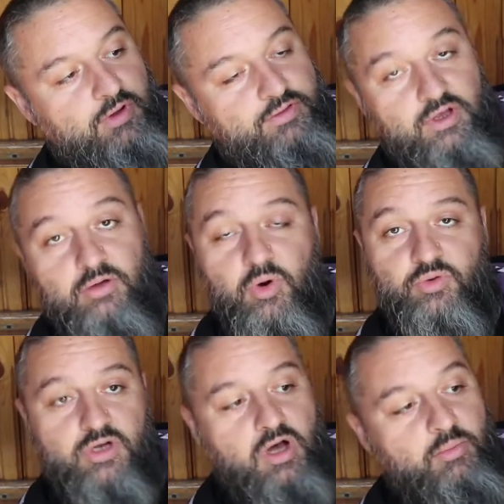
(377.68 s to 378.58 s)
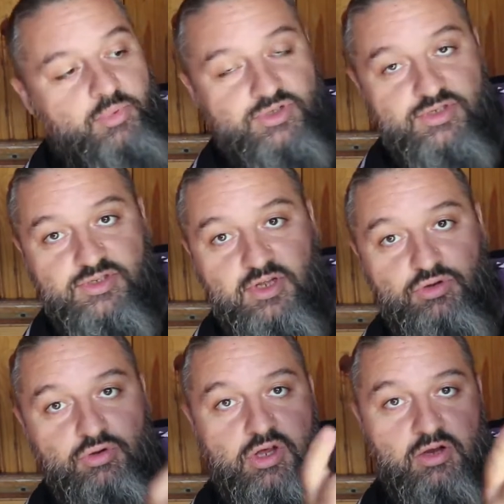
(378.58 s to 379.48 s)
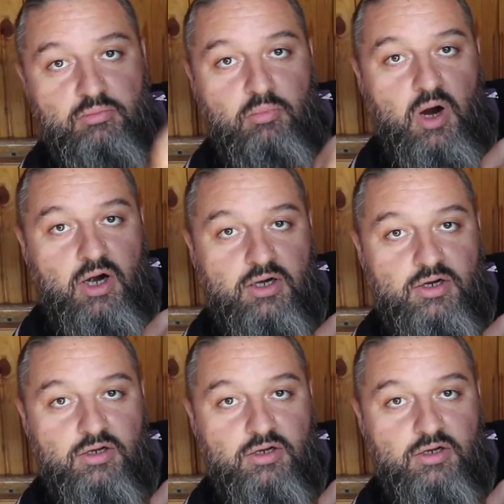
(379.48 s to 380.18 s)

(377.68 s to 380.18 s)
thing about the compass is that you can mark